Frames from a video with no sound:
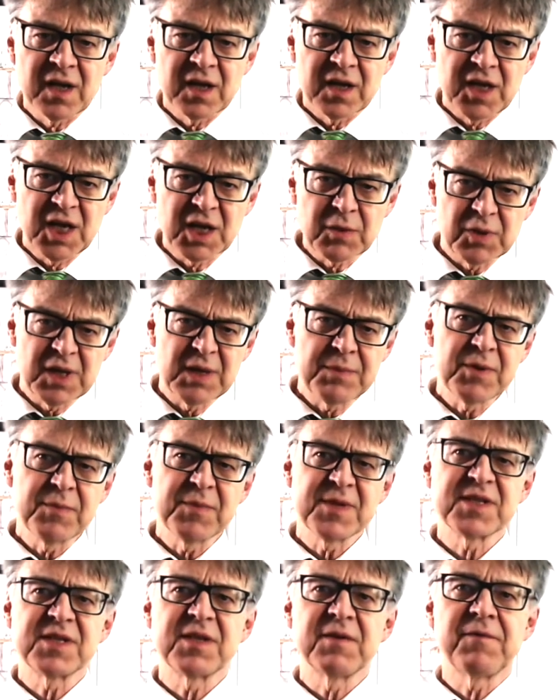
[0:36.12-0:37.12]
Equilibrium
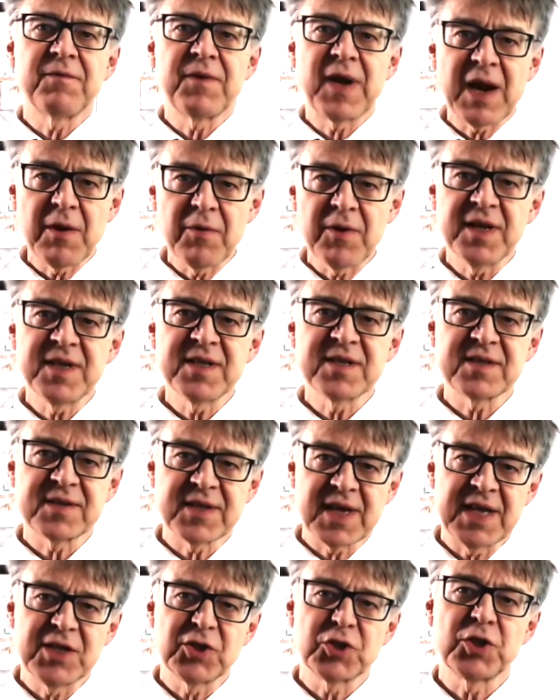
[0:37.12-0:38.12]
is a very
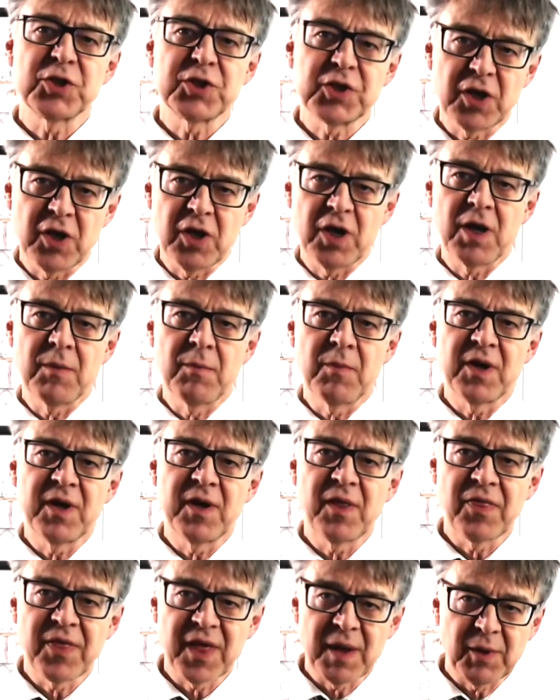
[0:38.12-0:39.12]
essential term
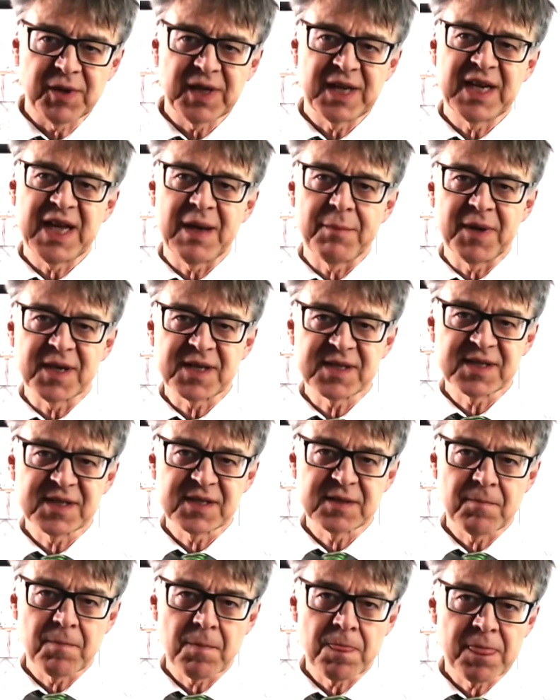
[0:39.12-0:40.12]
in
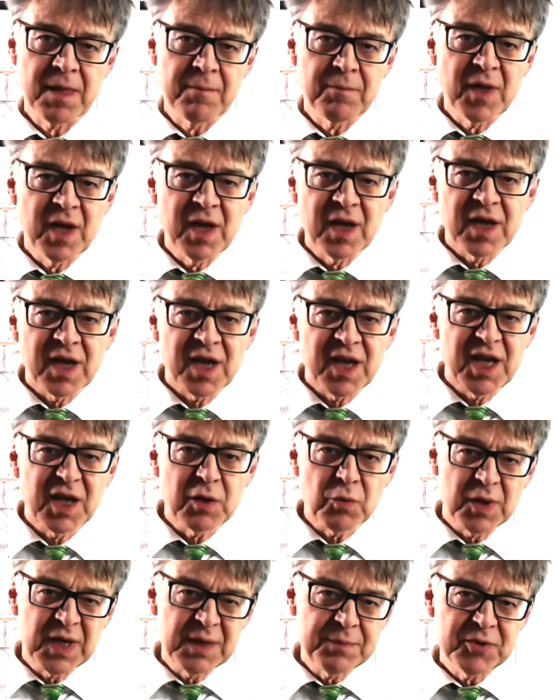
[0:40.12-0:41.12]
thermodynamics.
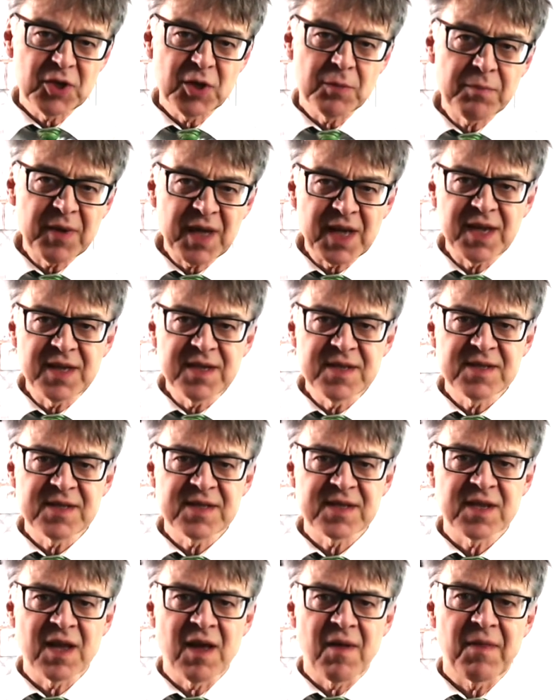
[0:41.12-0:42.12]
Equilibrium
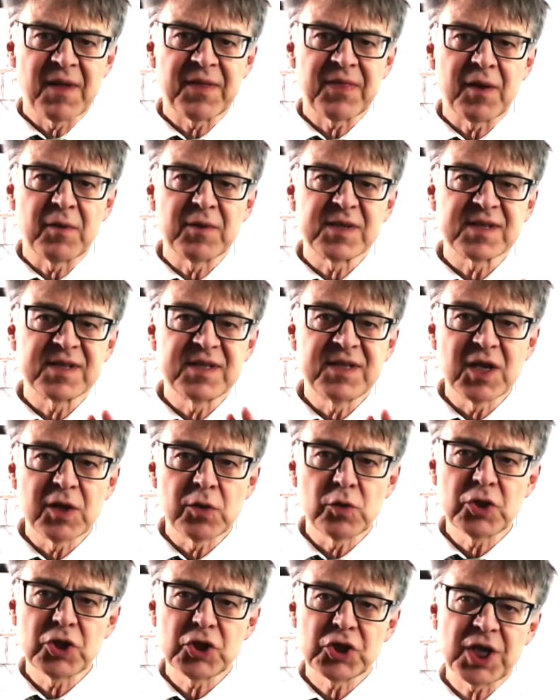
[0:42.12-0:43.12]
means that there is
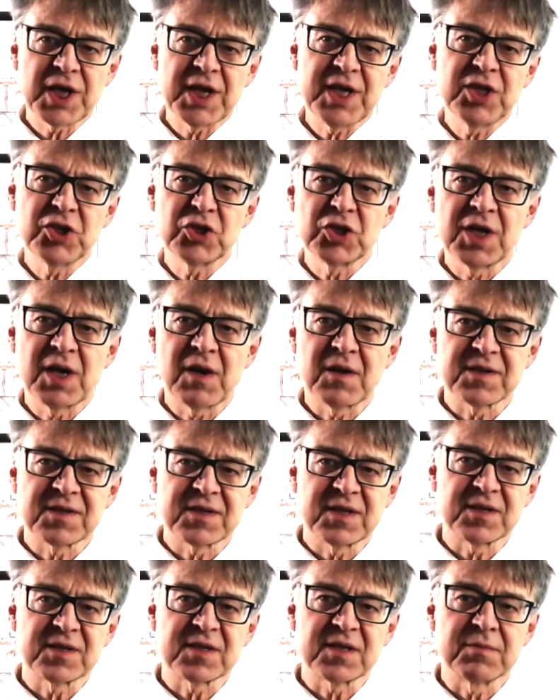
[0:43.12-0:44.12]
no change in our
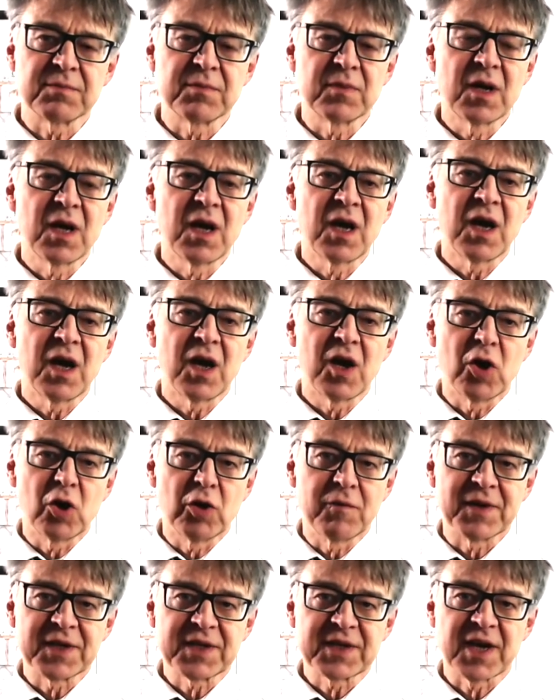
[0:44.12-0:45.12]
system
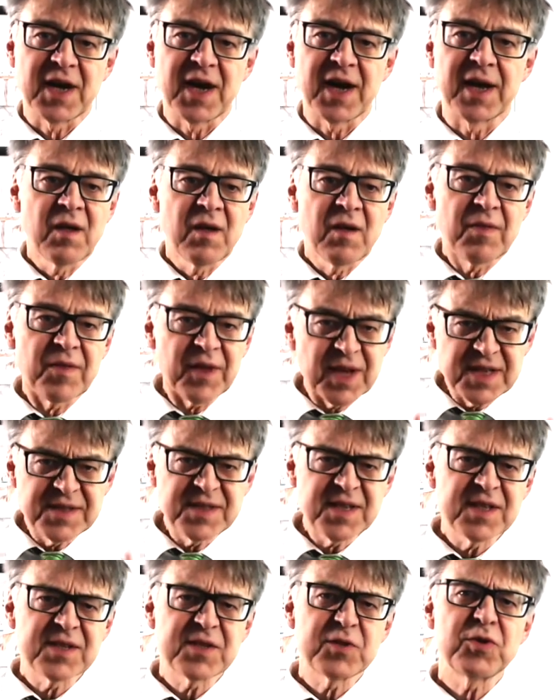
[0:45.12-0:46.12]
over time. The
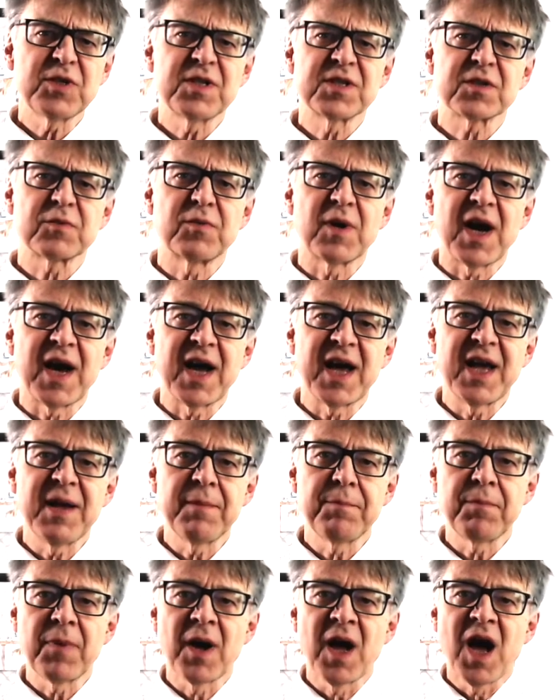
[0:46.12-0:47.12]
easiest to
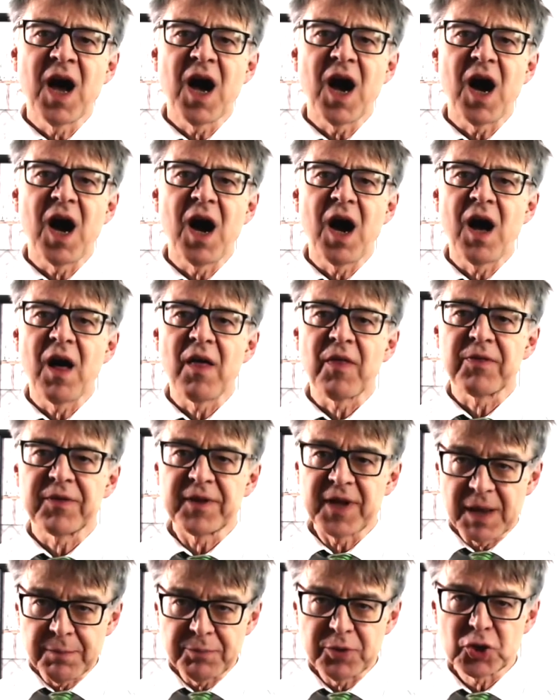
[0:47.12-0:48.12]
describe are
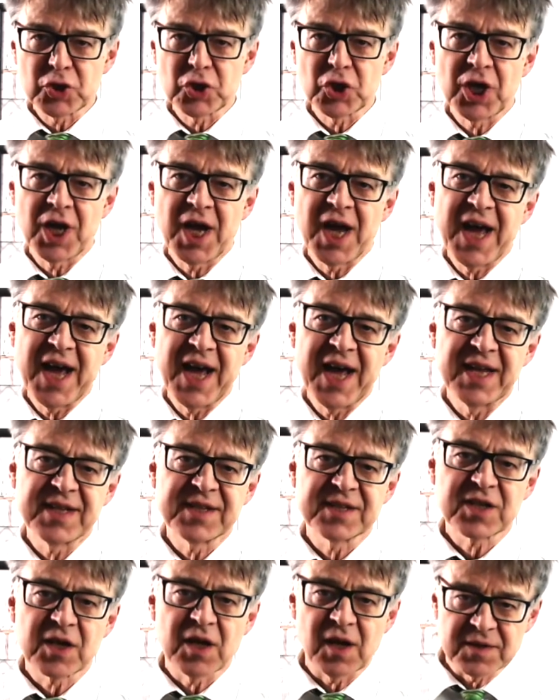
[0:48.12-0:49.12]
temperature
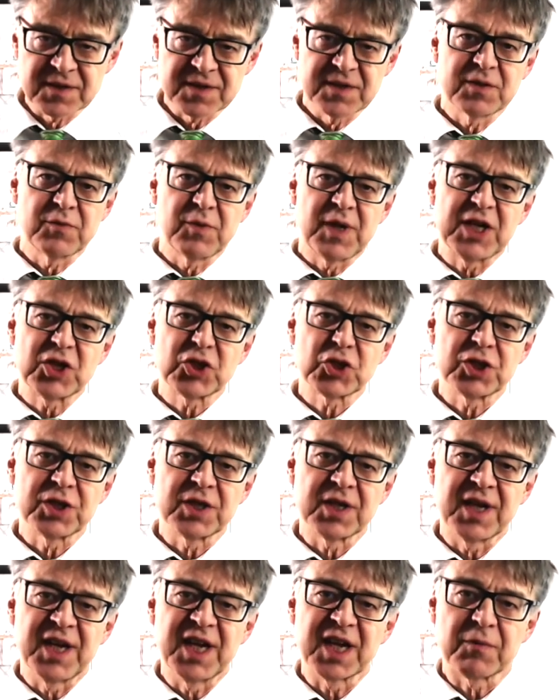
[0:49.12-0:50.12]
and
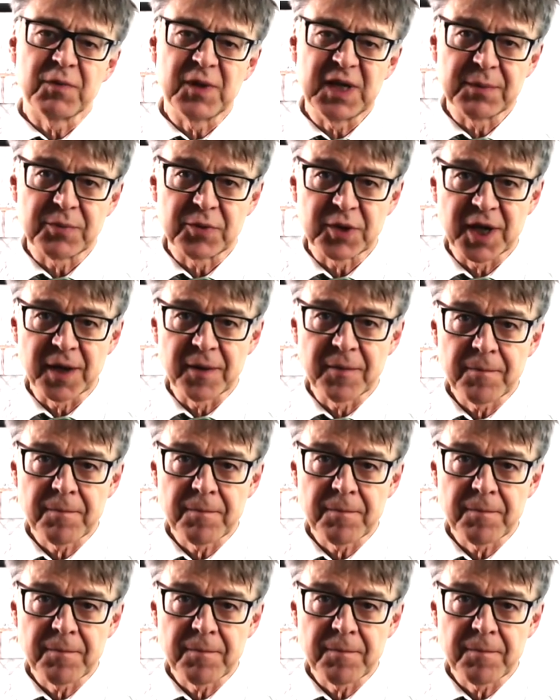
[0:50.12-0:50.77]
concentration equilibria.